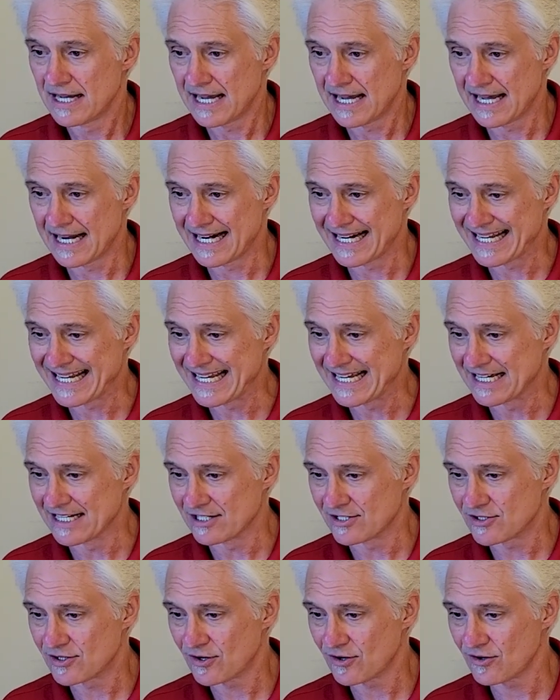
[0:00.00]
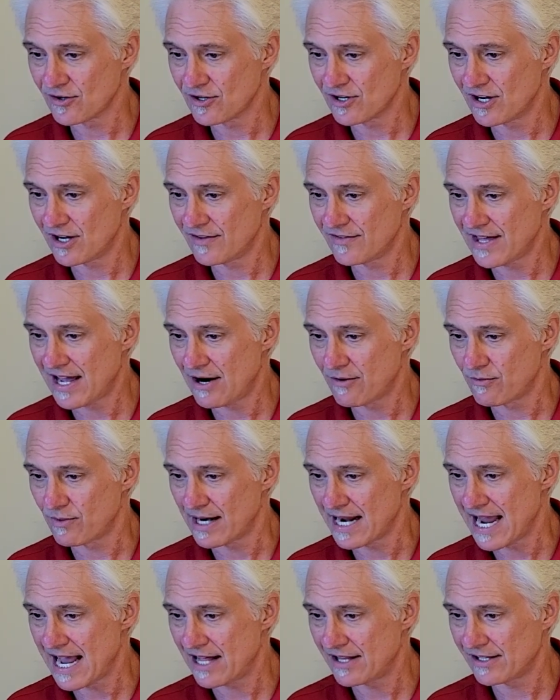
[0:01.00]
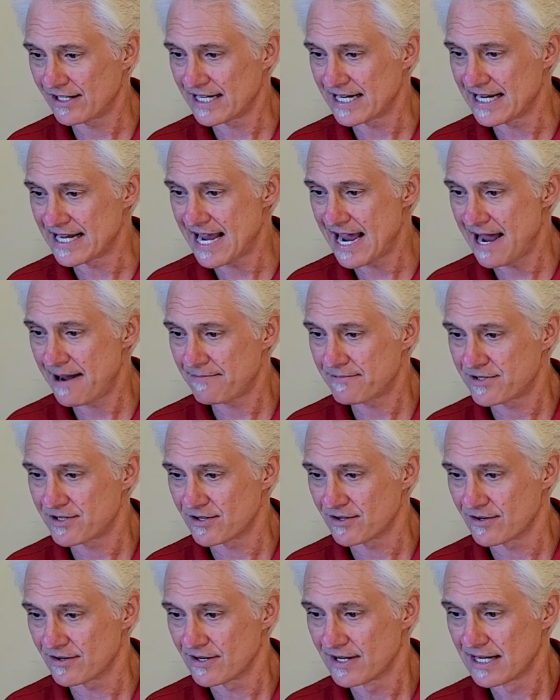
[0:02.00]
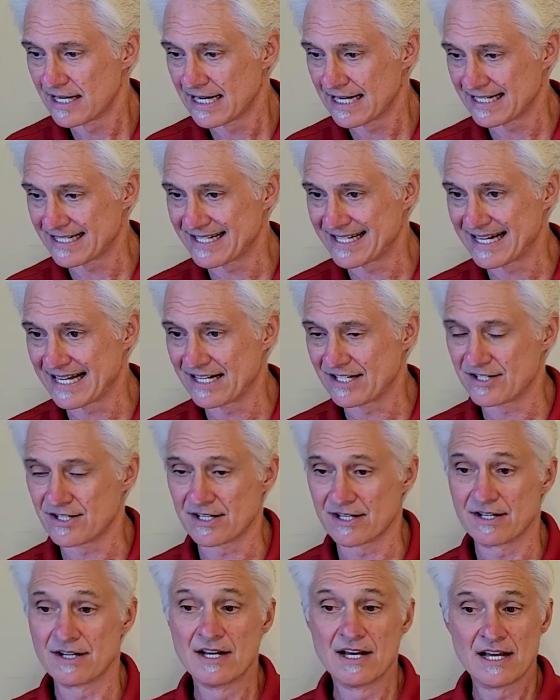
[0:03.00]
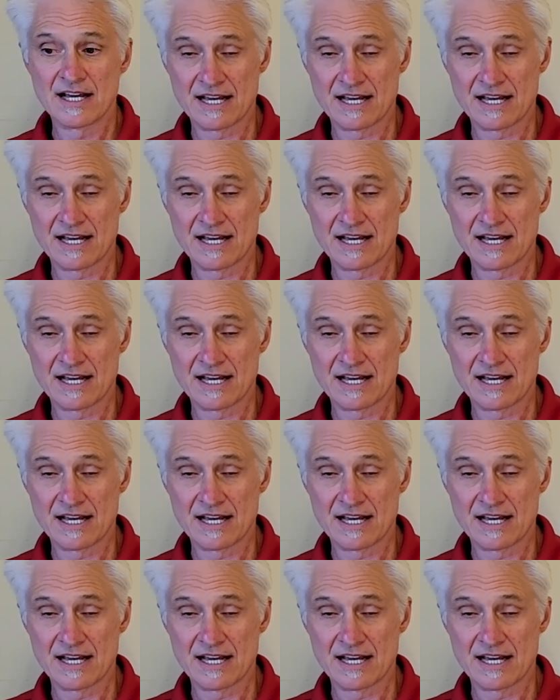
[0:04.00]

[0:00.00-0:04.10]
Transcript: and again, turn on that reality capture extension